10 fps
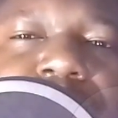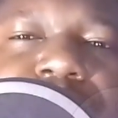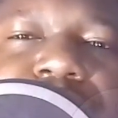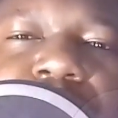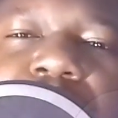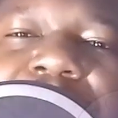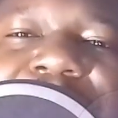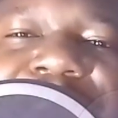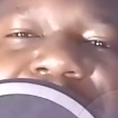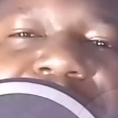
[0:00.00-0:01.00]
So
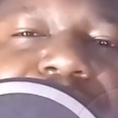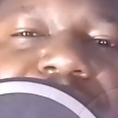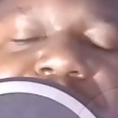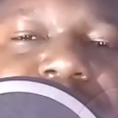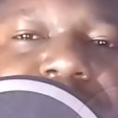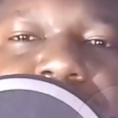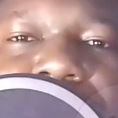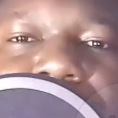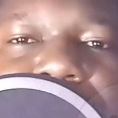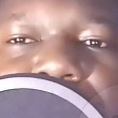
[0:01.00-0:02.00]
at the end of
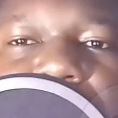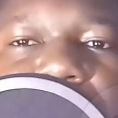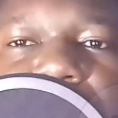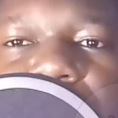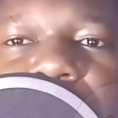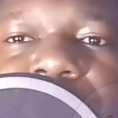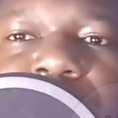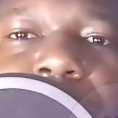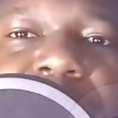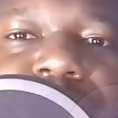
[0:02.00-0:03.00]
it, if
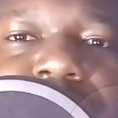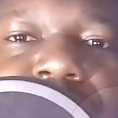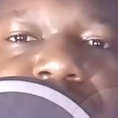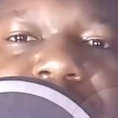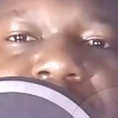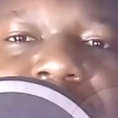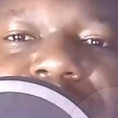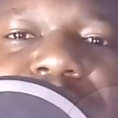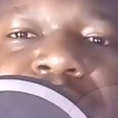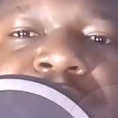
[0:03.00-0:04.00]
you're a person looking
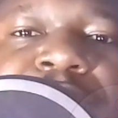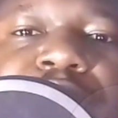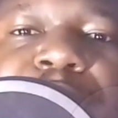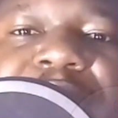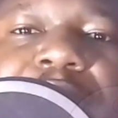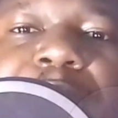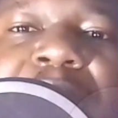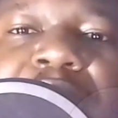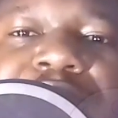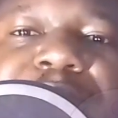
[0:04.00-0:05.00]
at developing a
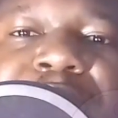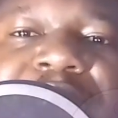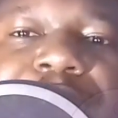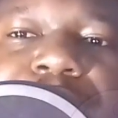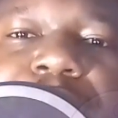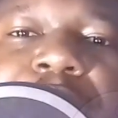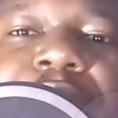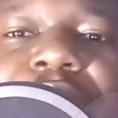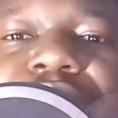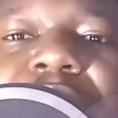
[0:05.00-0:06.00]
multi-billion,
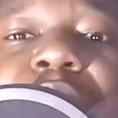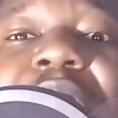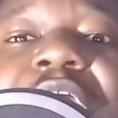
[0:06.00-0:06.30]
that's why we